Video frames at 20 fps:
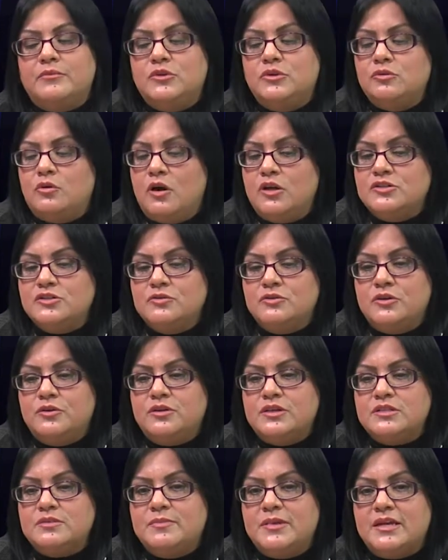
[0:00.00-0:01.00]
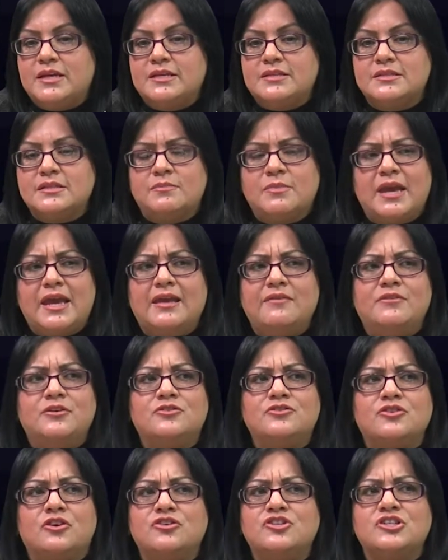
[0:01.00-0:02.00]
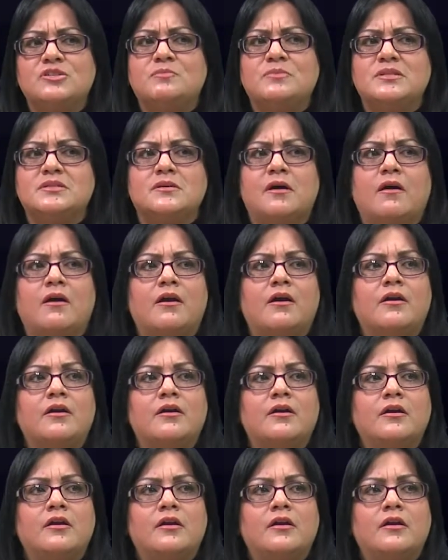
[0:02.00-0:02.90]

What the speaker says: You also notice, because the behaviors are just bizarre.